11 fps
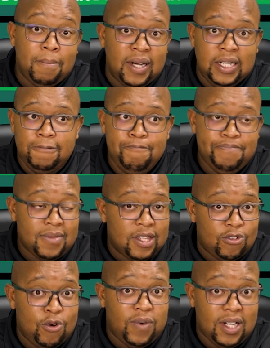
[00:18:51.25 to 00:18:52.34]
But
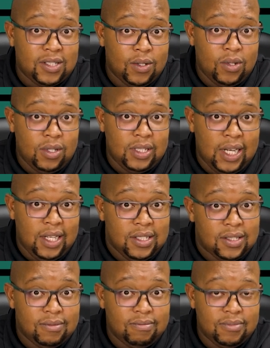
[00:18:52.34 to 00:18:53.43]
so far, so good,
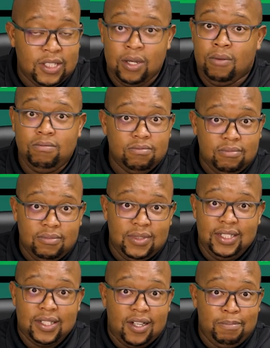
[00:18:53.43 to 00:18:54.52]
guys. You know,
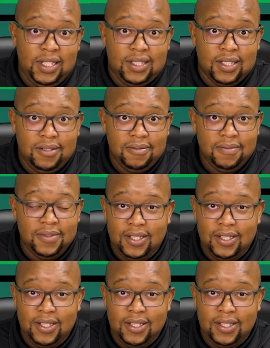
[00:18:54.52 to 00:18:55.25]
he's unbeaten.